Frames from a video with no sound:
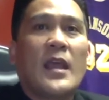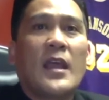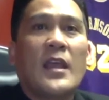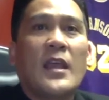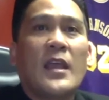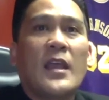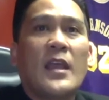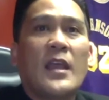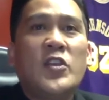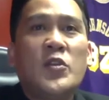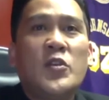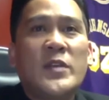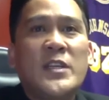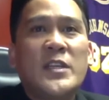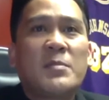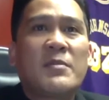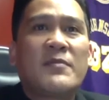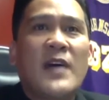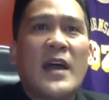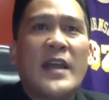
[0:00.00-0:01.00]
you need to
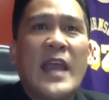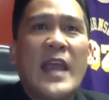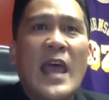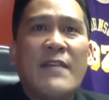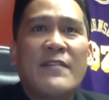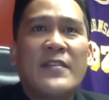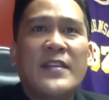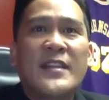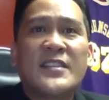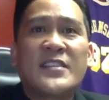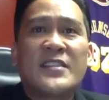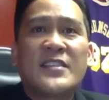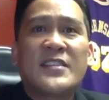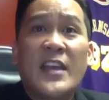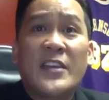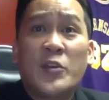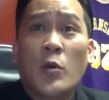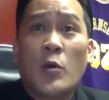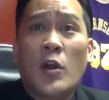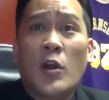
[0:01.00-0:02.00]
provide evidence that you
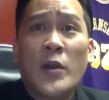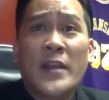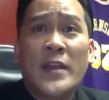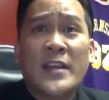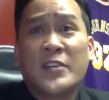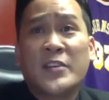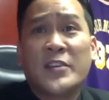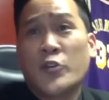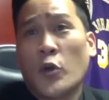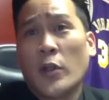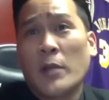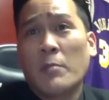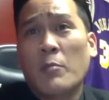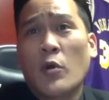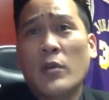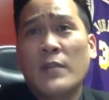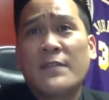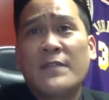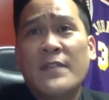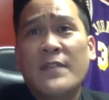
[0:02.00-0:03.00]
are owning and controlling more than
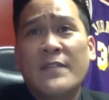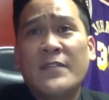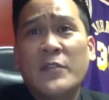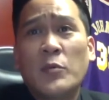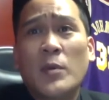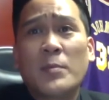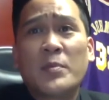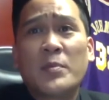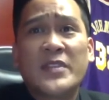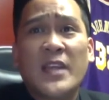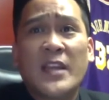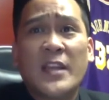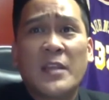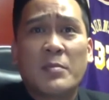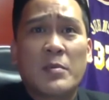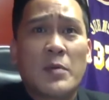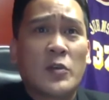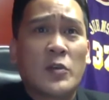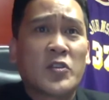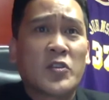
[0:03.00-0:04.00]
51% of the
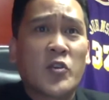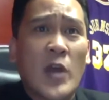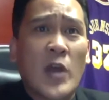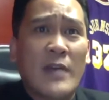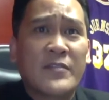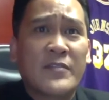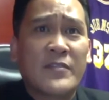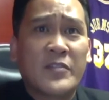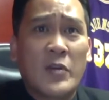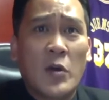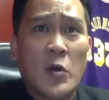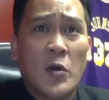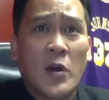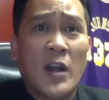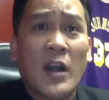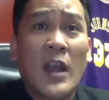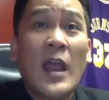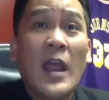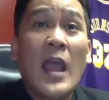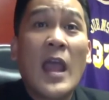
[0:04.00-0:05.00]
pro's craft grower,
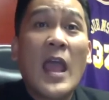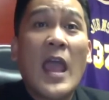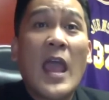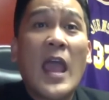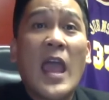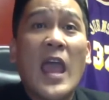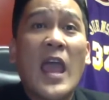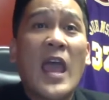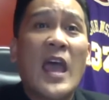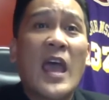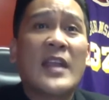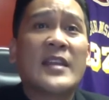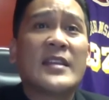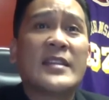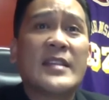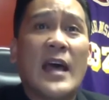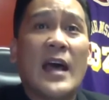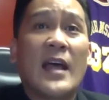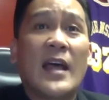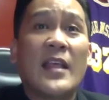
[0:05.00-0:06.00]
and
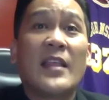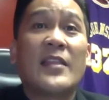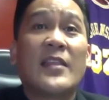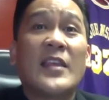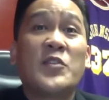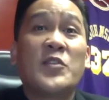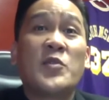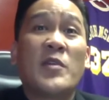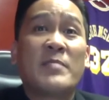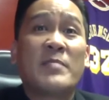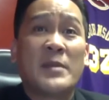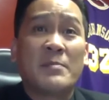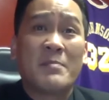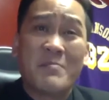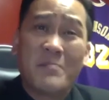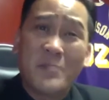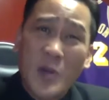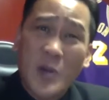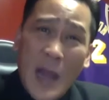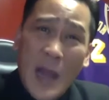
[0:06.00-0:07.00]
that you have been
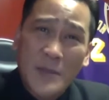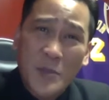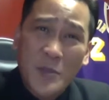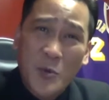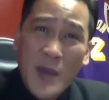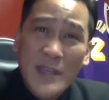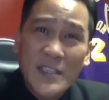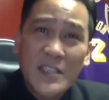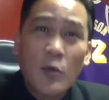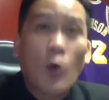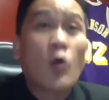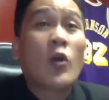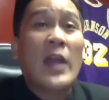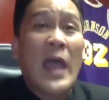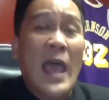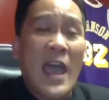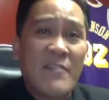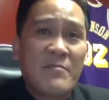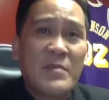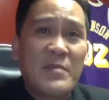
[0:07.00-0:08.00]
perhaps arrested or
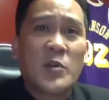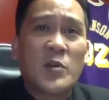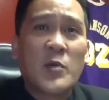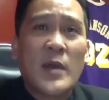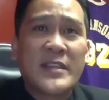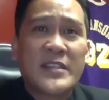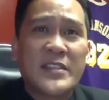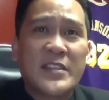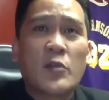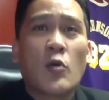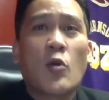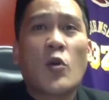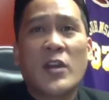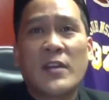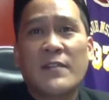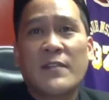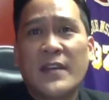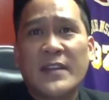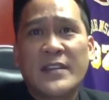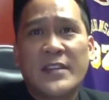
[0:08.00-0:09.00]
have been arrested or
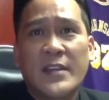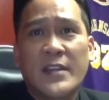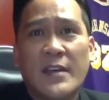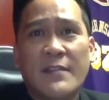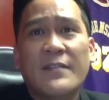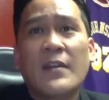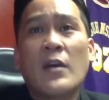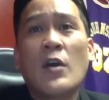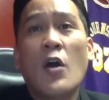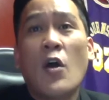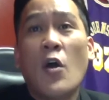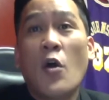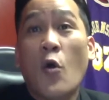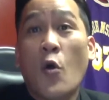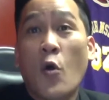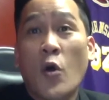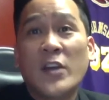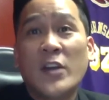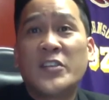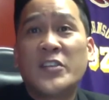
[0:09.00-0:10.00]
convicted of or
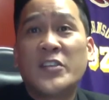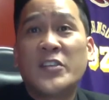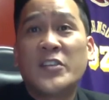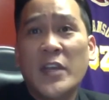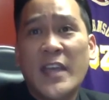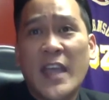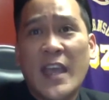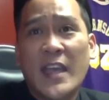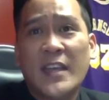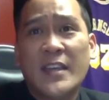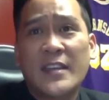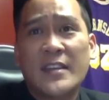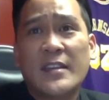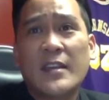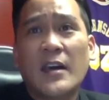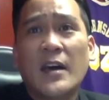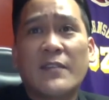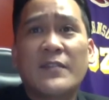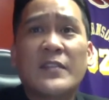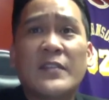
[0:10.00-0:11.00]
adjudicated
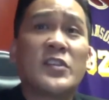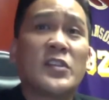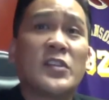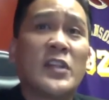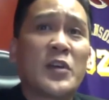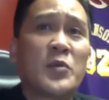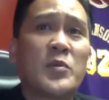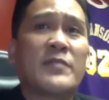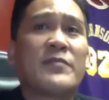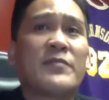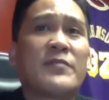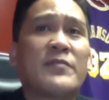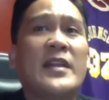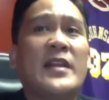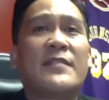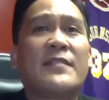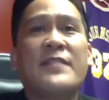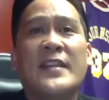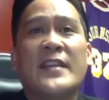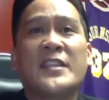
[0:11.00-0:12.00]
of a delinquent for any
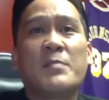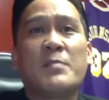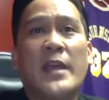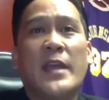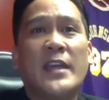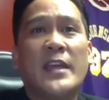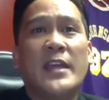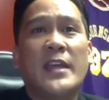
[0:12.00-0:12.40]
offense made